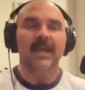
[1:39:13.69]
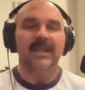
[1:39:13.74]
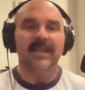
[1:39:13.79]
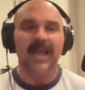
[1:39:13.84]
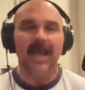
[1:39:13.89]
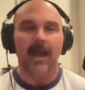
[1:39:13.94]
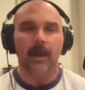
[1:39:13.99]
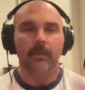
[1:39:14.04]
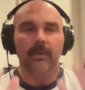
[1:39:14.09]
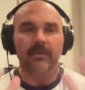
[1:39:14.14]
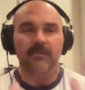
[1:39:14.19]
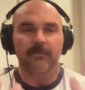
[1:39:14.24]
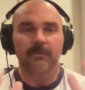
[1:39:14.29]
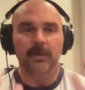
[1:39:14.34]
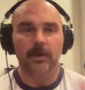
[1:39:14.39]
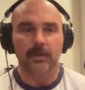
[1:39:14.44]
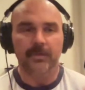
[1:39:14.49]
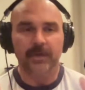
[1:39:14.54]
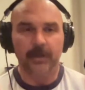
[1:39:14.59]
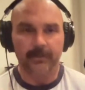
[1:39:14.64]
Now we've
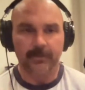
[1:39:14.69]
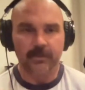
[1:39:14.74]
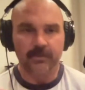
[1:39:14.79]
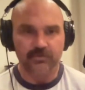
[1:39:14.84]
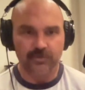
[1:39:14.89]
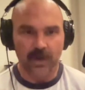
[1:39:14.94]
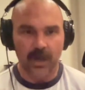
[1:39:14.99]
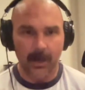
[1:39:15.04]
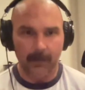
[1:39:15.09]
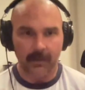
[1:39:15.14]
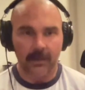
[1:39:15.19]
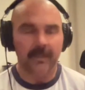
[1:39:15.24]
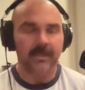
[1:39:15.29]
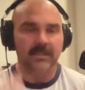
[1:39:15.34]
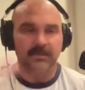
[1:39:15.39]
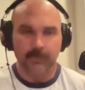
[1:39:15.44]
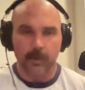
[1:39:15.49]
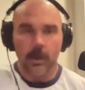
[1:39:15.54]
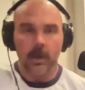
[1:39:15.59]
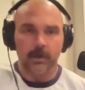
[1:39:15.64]
built up the drama.
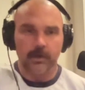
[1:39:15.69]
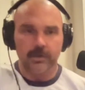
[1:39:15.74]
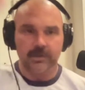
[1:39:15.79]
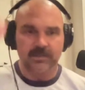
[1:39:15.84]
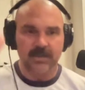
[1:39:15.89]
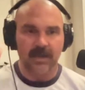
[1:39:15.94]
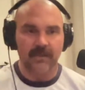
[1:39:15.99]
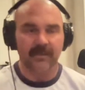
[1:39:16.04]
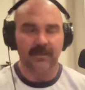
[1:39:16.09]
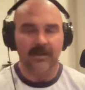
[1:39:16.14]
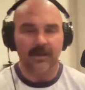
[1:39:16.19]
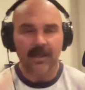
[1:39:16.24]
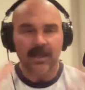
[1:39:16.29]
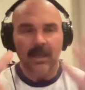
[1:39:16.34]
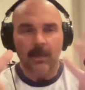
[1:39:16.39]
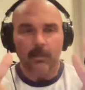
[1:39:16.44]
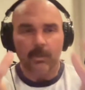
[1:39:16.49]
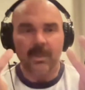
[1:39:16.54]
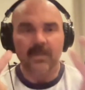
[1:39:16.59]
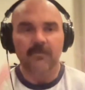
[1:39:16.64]
His partner's not there.
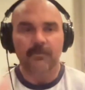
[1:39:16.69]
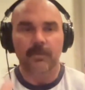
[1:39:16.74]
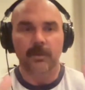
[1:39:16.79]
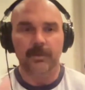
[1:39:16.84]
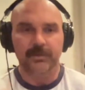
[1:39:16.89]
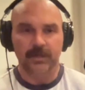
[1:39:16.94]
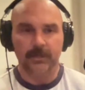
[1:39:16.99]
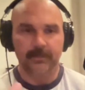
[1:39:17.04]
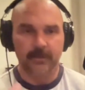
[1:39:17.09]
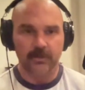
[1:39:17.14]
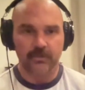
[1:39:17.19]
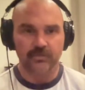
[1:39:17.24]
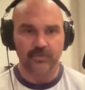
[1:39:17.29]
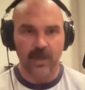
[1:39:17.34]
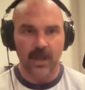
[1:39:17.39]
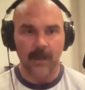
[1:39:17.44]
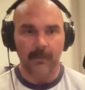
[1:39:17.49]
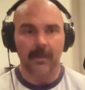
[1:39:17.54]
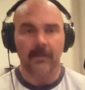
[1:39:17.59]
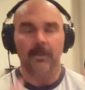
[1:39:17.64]
We've built up the
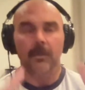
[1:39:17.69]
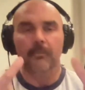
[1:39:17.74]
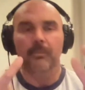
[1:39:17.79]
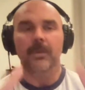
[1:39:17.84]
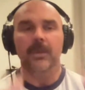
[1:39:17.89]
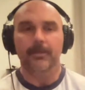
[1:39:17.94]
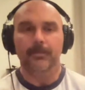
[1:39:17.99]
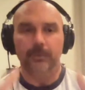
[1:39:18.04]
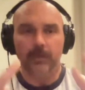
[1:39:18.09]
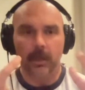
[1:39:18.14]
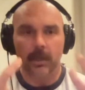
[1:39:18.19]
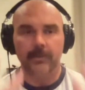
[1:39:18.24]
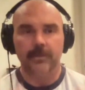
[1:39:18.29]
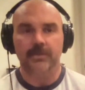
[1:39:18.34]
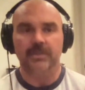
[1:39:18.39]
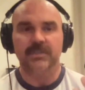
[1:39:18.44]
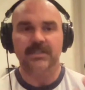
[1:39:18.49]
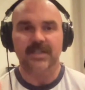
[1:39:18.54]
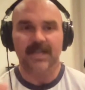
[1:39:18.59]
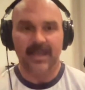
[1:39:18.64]
drama. The people
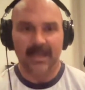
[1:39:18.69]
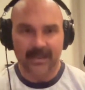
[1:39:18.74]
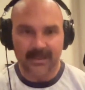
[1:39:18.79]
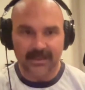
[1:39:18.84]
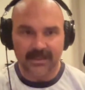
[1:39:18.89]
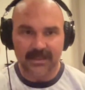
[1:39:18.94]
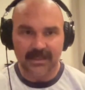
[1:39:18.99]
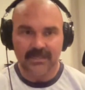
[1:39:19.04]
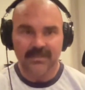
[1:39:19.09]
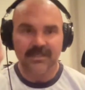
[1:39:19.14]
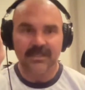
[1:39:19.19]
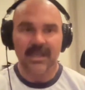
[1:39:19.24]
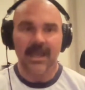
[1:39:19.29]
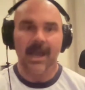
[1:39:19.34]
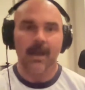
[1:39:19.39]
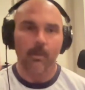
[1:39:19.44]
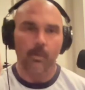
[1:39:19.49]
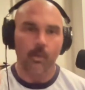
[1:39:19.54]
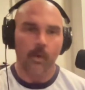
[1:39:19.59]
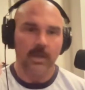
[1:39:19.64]
understand this
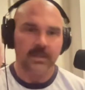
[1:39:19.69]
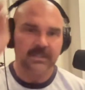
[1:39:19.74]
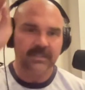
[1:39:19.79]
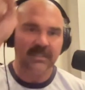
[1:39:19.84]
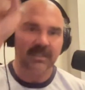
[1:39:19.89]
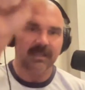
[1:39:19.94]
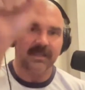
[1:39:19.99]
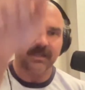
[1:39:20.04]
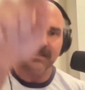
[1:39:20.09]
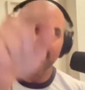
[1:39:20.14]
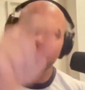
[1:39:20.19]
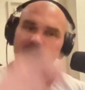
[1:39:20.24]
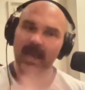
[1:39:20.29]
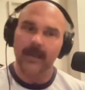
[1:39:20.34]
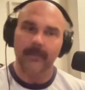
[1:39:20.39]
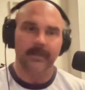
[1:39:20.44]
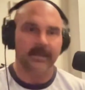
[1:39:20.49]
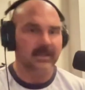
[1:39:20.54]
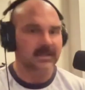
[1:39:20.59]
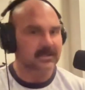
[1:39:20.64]
guy wants to get a
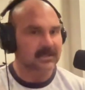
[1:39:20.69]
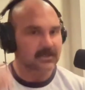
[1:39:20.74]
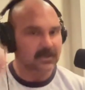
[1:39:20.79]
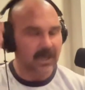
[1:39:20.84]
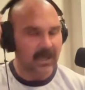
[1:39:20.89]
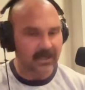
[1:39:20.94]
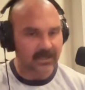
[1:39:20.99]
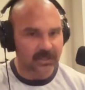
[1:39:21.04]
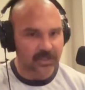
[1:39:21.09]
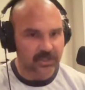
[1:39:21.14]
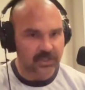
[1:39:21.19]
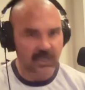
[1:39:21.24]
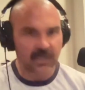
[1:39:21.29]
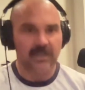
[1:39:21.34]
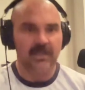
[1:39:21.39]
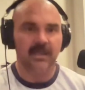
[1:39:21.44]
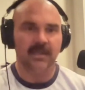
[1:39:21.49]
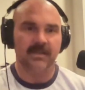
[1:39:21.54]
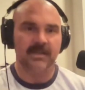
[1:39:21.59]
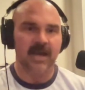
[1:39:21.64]
tag because he's got the shit
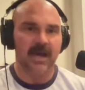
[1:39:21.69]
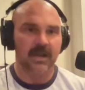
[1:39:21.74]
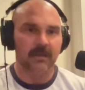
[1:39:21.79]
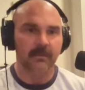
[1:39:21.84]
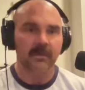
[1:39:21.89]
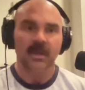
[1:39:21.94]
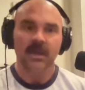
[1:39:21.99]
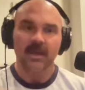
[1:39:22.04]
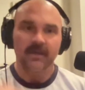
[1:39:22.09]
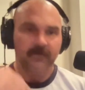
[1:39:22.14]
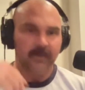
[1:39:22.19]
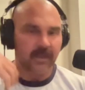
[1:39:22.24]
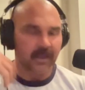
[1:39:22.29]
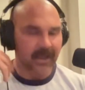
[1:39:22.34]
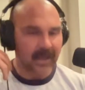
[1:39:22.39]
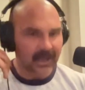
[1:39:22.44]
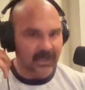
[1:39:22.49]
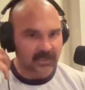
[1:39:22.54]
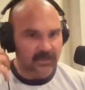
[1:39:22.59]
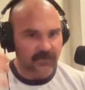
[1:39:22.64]
kicked out of him for the
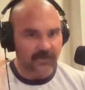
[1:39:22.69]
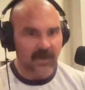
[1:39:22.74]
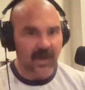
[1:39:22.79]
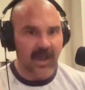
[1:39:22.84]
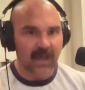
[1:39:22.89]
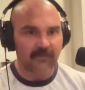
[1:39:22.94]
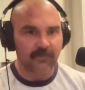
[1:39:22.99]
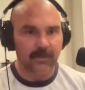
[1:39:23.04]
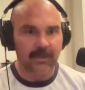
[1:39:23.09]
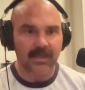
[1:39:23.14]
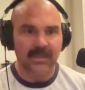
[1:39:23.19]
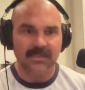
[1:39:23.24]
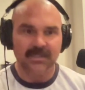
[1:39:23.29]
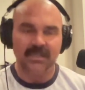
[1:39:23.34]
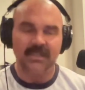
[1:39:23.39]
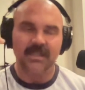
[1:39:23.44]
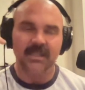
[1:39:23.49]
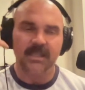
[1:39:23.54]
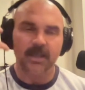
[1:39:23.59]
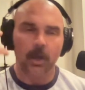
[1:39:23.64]
last 5 minutes,
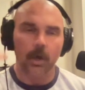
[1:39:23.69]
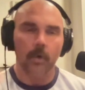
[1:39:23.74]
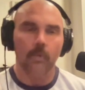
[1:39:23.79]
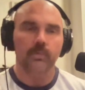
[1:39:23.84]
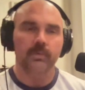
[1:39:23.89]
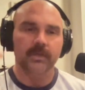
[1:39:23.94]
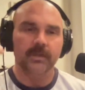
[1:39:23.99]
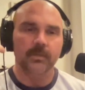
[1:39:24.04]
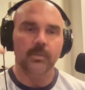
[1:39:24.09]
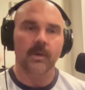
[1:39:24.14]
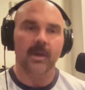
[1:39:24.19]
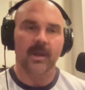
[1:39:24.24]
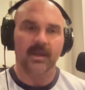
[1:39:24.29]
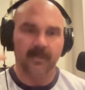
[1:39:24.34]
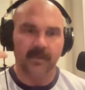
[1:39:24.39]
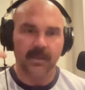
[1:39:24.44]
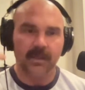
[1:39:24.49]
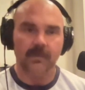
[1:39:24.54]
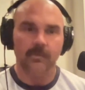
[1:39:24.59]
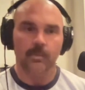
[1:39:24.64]
and the only way
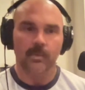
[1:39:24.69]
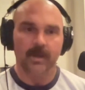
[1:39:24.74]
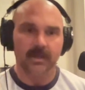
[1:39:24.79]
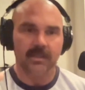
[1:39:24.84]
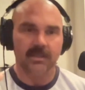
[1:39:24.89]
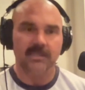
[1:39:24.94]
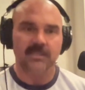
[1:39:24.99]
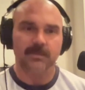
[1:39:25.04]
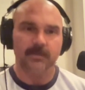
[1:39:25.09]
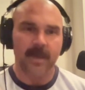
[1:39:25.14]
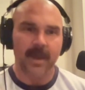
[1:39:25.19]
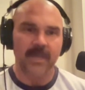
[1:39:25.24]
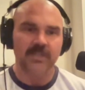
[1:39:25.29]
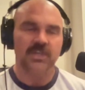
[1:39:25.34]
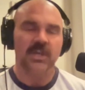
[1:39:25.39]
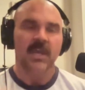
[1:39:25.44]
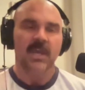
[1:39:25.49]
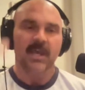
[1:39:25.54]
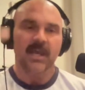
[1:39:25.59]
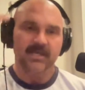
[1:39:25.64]
they can win this
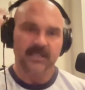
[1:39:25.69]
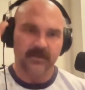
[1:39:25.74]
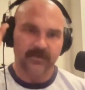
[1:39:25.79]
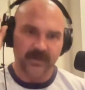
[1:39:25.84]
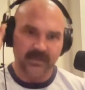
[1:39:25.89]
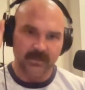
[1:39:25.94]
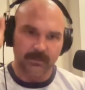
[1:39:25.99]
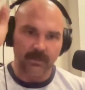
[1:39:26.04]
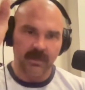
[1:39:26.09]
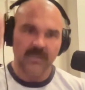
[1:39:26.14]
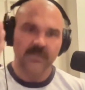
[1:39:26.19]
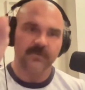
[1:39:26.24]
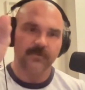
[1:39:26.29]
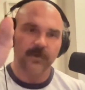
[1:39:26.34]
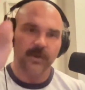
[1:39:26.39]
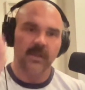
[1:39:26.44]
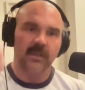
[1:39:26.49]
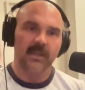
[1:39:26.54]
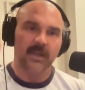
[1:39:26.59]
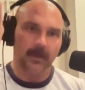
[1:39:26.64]
match is if his best
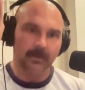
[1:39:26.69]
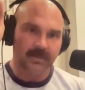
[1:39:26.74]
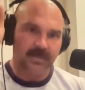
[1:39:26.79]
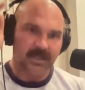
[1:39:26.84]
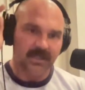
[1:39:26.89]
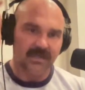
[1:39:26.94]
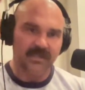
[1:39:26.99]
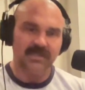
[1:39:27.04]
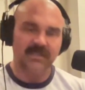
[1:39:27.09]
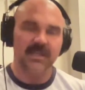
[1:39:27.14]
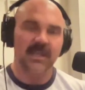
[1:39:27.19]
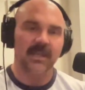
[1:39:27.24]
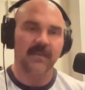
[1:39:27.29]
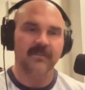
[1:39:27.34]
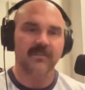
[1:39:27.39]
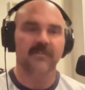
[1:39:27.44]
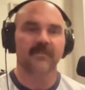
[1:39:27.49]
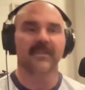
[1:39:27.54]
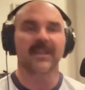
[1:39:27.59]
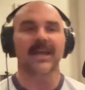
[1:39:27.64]
friend comes in and
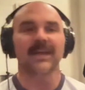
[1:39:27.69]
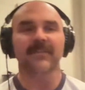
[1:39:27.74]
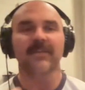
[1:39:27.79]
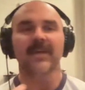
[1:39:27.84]
saves his life.